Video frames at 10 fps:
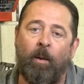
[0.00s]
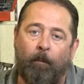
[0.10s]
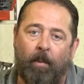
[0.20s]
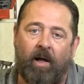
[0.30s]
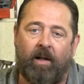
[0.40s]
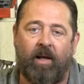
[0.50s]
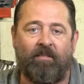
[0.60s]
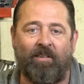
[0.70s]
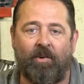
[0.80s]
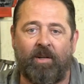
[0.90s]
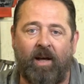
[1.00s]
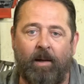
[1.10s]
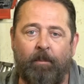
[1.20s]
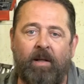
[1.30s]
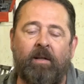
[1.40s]
But I've never
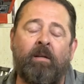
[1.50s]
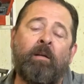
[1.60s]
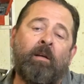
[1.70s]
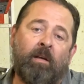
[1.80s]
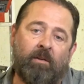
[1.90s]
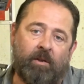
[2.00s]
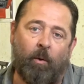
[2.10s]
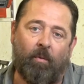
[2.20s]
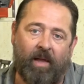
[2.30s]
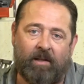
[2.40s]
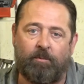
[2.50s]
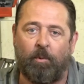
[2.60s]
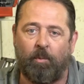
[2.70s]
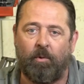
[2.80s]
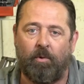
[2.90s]
timed it, so that's
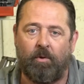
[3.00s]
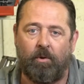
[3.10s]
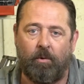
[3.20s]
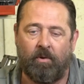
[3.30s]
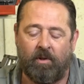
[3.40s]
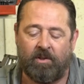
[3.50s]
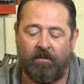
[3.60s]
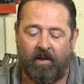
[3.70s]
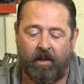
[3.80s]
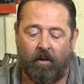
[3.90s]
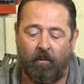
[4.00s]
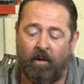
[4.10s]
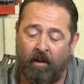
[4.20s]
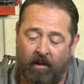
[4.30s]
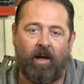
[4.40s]
what we're going to do in this video.
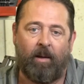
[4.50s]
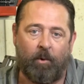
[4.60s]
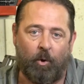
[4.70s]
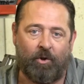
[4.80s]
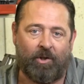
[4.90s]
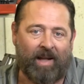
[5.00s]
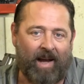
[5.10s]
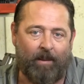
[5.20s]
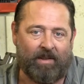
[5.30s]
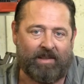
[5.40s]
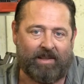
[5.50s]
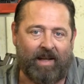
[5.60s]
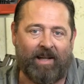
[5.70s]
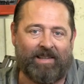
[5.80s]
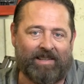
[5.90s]
I'm going to time this
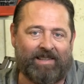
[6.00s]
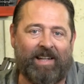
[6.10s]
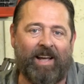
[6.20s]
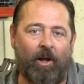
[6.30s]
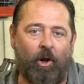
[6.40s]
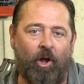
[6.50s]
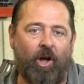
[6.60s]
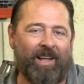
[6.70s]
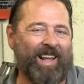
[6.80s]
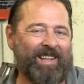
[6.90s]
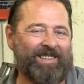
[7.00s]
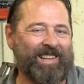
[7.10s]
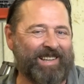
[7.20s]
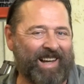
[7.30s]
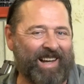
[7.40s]
thing to see how long it
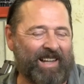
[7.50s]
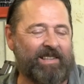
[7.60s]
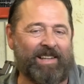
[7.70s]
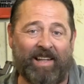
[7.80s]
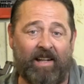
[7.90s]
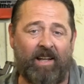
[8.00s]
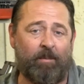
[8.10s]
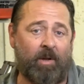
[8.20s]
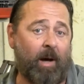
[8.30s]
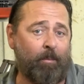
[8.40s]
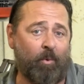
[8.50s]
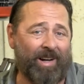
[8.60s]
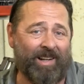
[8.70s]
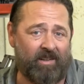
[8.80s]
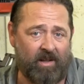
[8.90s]
actually takes to get up to
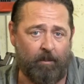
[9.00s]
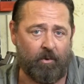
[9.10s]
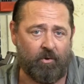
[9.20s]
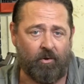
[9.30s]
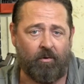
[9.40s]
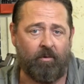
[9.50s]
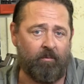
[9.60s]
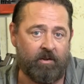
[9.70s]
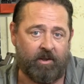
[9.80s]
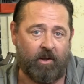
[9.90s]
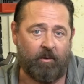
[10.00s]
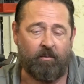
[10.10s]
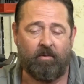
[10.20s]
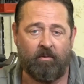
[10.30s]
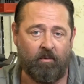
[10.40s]
operating temperature.
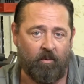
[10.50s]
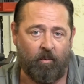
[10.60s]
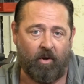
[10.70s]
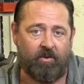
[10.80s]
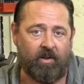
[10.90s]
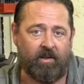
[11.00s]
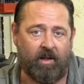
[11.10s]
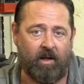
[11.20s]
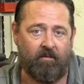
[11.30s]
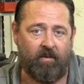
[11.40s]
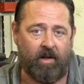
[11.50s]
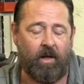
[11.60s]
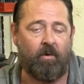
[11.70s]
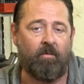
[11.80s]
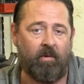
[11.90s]
So, watch the entire
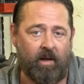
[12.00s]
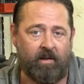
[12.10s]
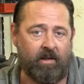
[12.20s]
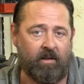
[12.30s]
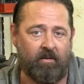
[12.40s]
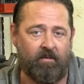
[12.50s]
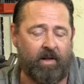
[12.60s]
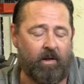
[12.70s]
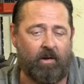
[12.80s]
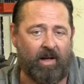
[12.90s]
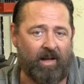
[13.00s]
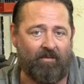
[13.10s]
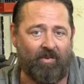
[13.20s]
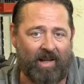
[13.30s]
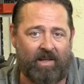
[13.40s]
video. At the end of the video, I'll
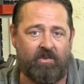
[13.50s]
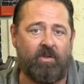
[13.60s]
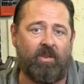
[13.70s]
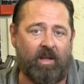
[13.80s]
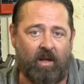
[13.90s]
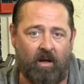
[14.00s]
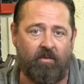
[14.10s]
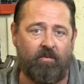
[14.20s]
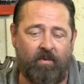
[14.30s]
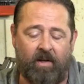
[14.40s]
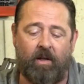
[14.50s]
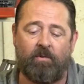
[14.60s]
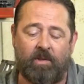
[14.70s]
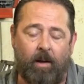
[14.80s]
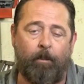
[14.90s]
have links to the other
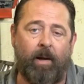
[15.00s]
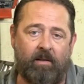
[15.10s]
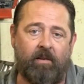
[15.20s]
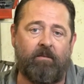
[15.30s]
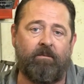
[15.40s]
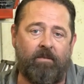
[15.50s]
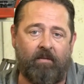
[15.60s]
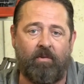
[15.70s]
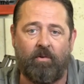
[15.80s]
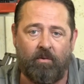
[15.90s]
videos about the Vevor